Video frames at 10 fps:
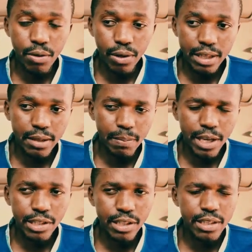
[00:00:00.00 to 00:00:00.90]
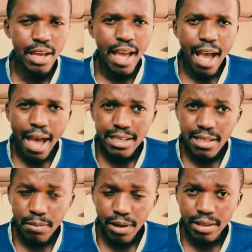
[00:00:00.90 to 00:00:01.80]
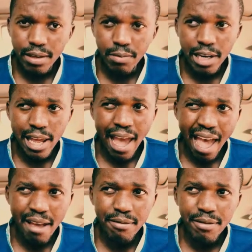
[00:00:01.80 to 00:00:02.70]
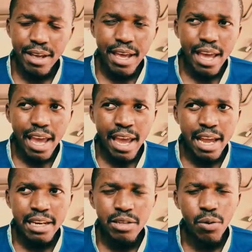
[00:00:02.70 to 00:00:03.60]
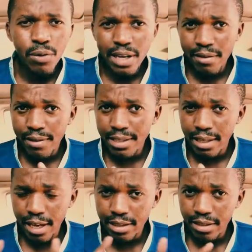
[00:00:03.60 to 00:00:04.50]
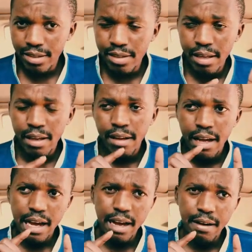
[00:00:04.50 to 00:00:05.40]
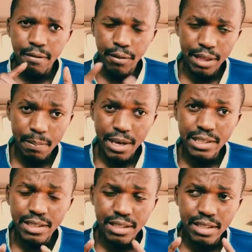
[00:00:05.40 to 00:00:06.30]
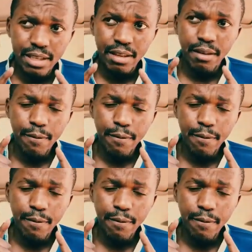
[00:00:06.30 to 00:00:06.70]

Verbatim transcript: I call in the patient, ask them what they really have, and order investigations for that patient